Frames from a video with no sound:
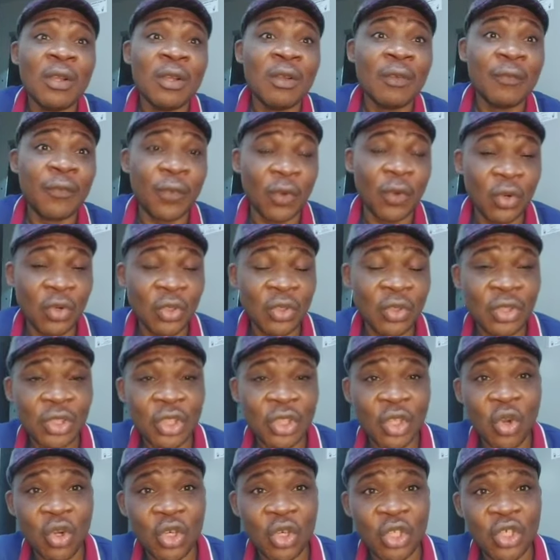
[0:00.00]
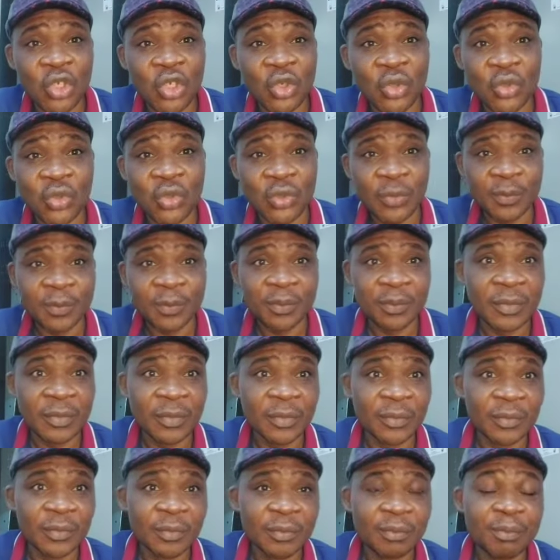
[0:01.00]
follow the whole issue,
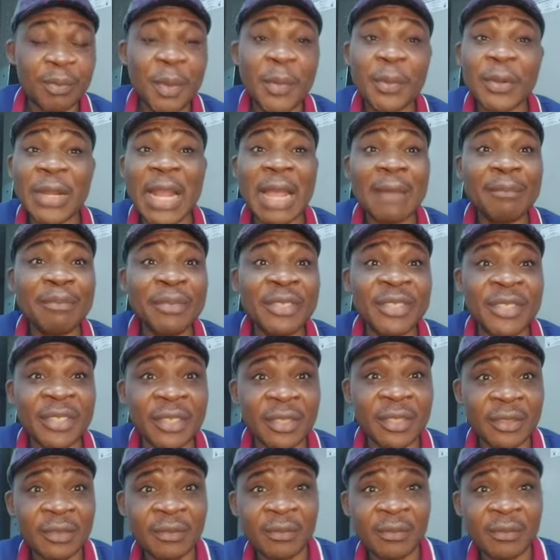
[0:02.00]
people are busy